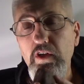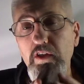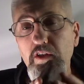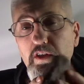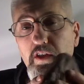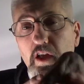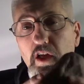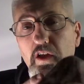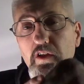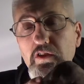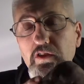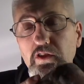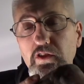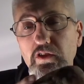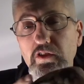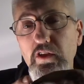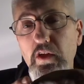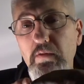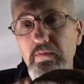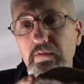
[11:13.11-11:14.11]
tells you
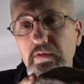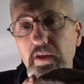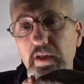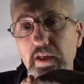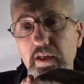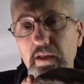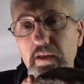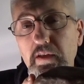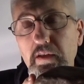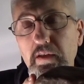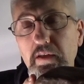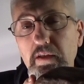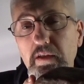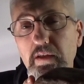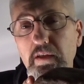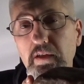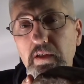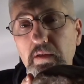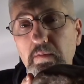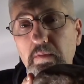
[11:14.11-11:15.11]
something
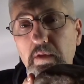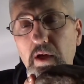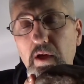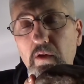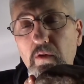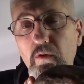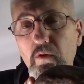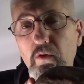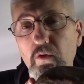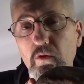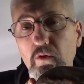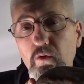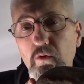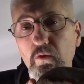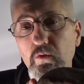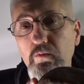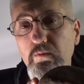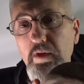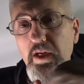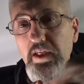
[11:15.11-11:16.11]
about who
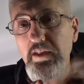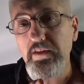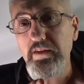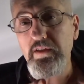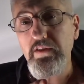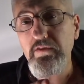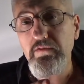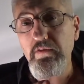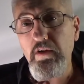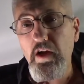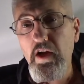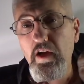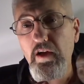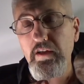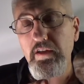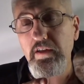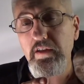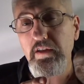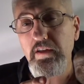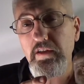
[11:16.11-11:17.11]
made this rock
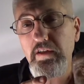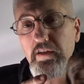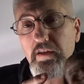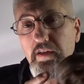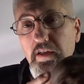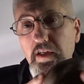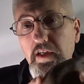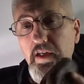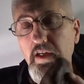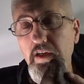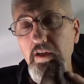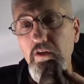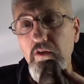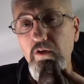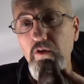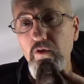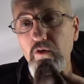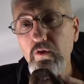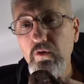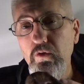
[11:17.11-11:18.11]
and
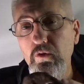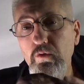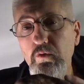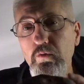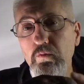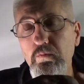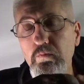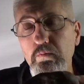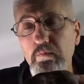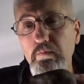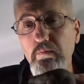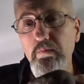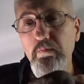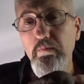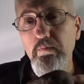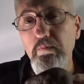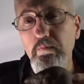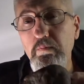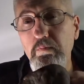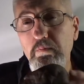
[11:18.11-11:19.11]
who
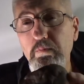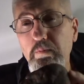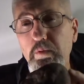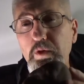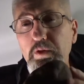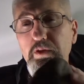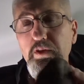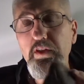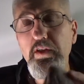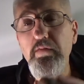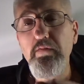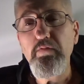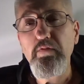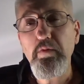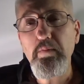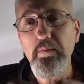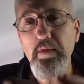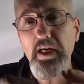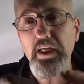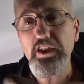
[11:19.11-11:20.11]
put the
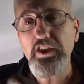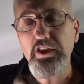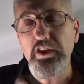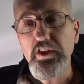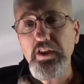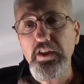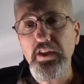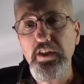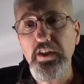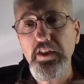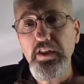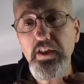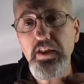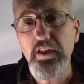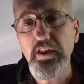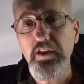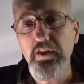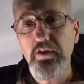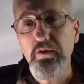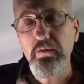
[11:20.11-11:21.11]
information
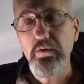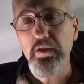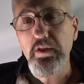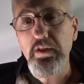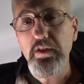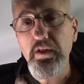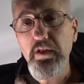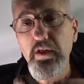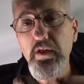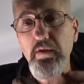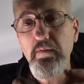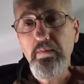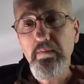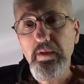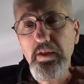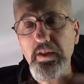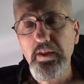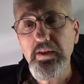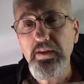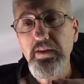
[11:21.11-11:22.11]
into it,
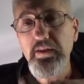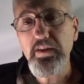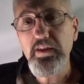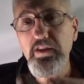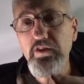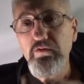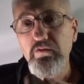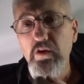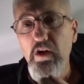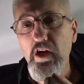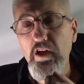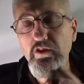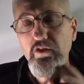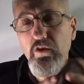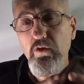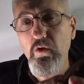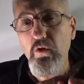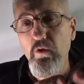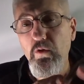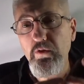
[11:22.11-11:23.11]
because these rocks are
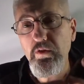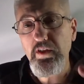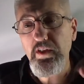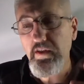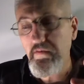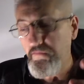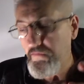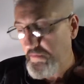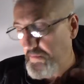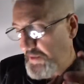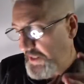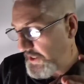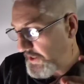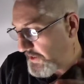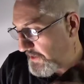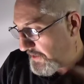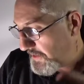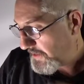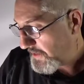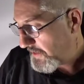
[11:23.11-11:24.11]
holding information.
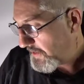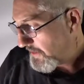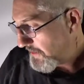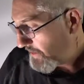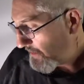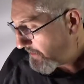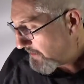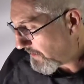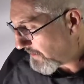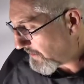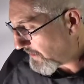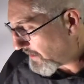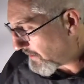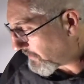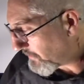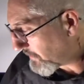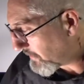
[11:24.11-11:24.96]
Now, not only